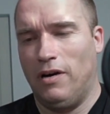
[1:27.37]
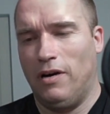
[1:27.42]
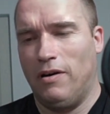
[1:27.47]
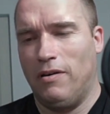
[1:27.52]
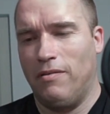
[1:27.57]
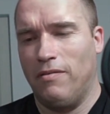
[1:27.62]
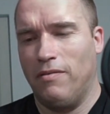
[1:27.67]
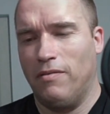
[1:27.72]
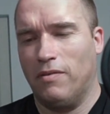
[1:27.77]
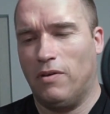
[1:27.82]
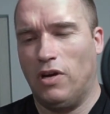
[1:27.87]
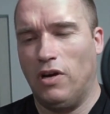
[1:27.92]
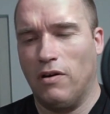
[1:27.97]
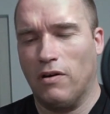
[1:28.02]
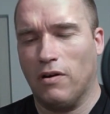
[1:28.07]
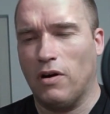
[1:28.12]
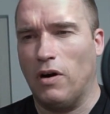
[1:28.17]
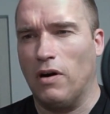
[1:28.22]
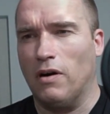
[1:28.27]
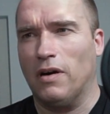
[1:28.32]

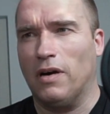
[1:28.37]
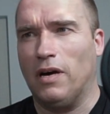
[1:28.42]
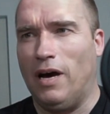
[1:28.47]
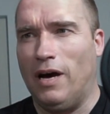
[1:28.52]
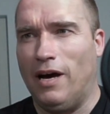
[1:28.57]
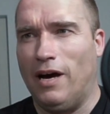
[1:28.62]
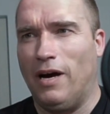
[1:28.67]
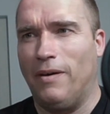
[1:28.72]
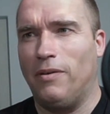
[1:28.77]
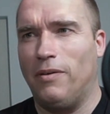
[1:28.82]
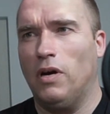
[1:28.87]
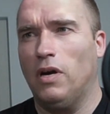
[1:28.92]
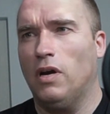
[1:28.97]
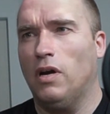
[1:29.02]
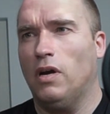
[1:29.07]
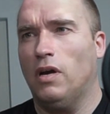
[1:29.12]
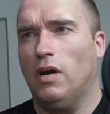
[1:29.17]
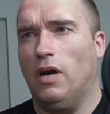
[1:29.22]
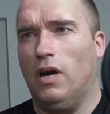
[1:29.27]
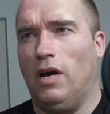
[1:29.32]
Kindergarten Cop,
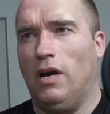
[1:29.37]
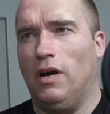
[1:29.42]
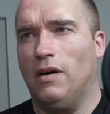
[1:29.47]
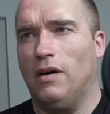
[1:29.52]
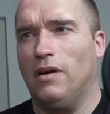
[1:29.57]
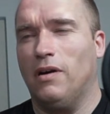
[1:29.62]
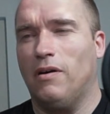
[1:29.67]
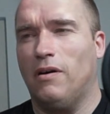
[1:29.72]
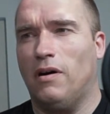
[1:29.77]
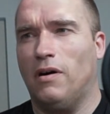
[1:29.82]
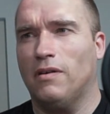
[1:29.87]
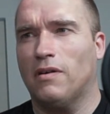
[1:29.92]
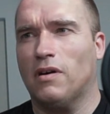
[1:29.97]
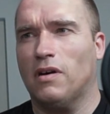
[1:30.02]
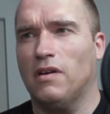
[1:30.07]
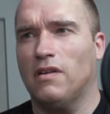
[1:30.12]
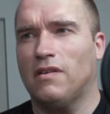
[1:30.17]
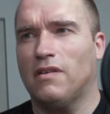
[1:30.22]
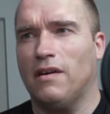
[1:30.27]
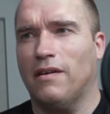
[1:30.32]
and all the good
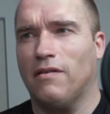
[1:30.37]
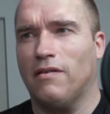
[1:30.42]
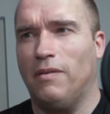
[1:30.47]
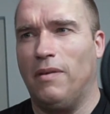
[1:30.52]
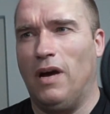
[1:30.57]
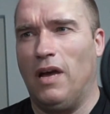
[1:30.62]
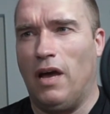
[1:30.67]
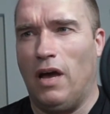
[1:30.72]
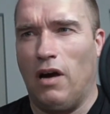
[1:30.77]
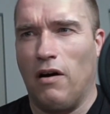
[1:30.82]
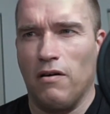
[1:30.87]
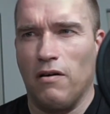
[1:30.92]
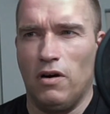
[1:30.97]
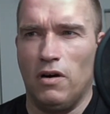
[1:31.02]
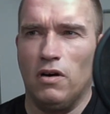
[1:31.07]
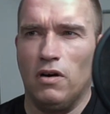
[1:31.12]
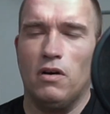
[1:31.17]
stuff from that era.